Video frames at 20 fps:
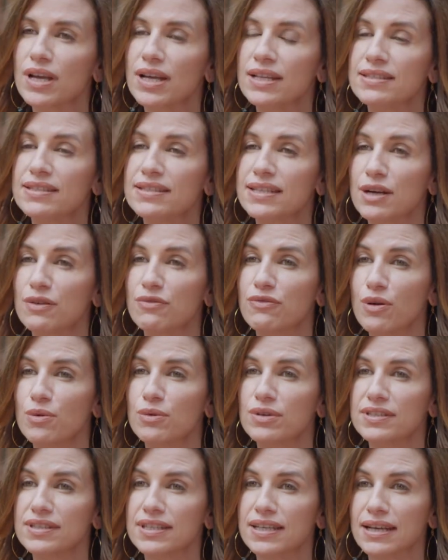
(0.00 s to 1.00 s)
instead of
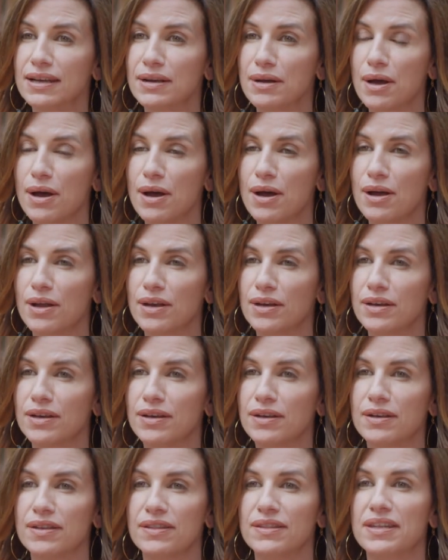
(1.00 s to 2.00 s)
focusing
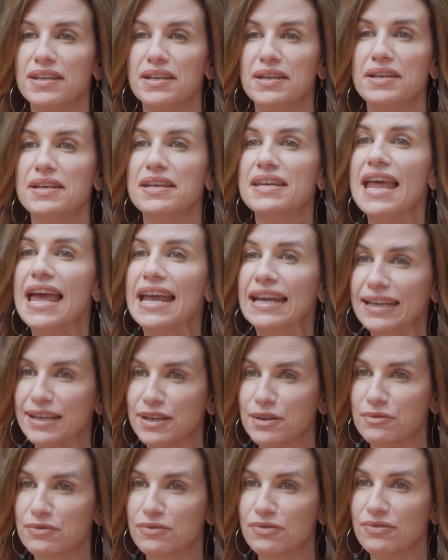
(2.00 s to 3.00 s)
on the
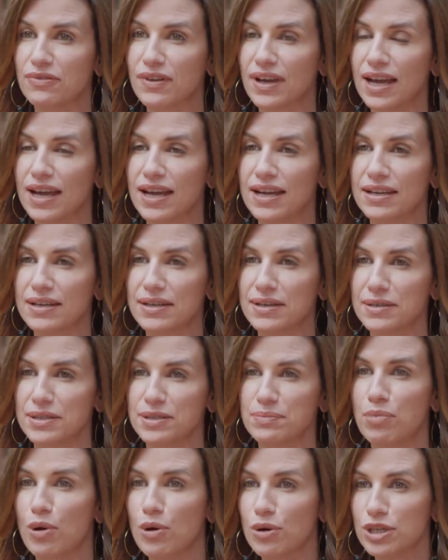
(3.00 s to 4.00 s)
negative
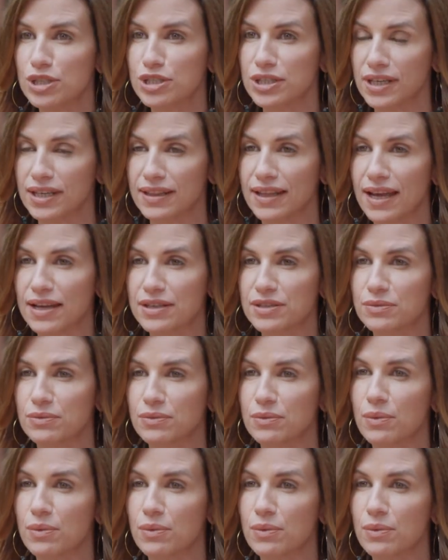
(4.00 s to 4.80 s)
and punishing that,